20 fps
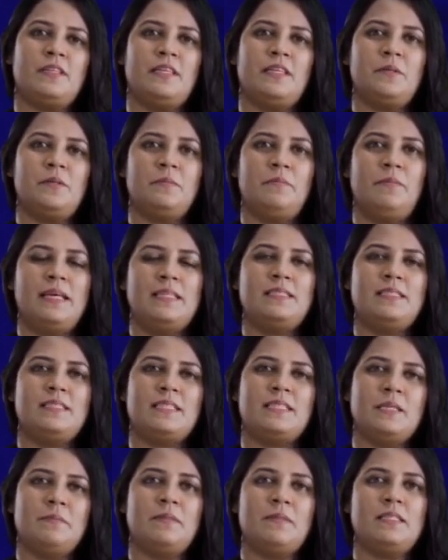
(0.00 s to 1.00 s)
reader blends
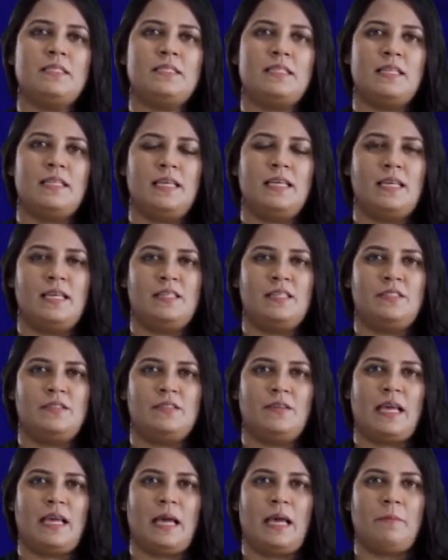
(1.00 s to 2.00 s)
seamlessly into
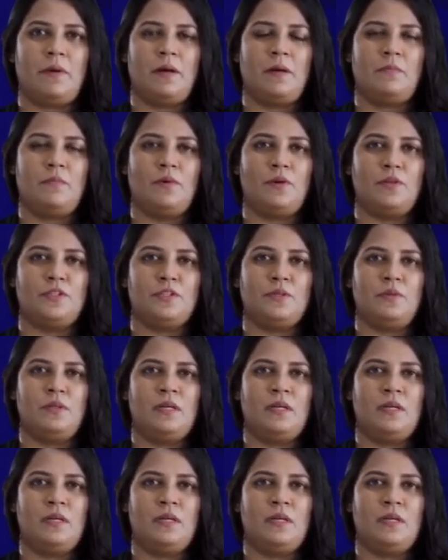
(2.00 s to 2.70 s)
the camera module.